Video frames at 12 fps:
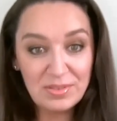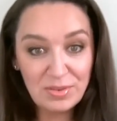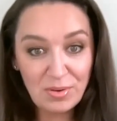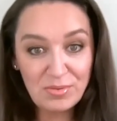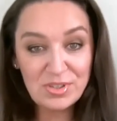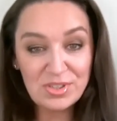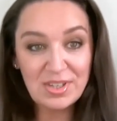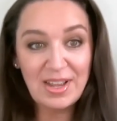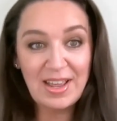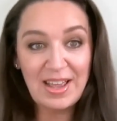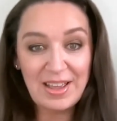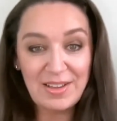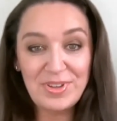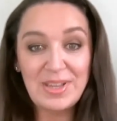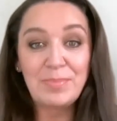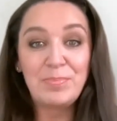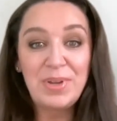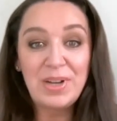Those
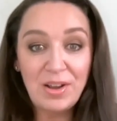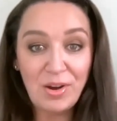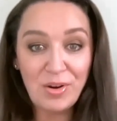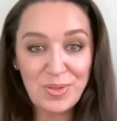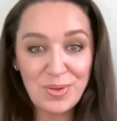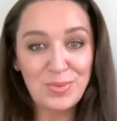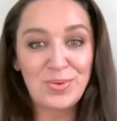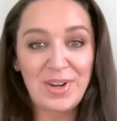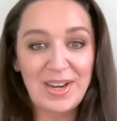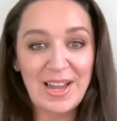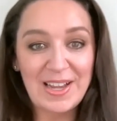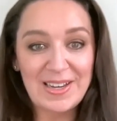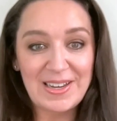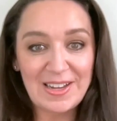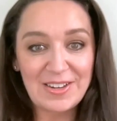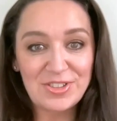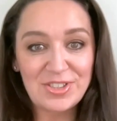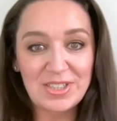heavy, below the golden line
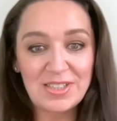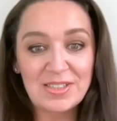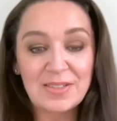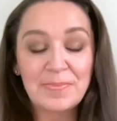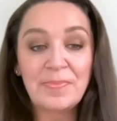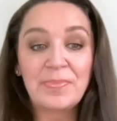energies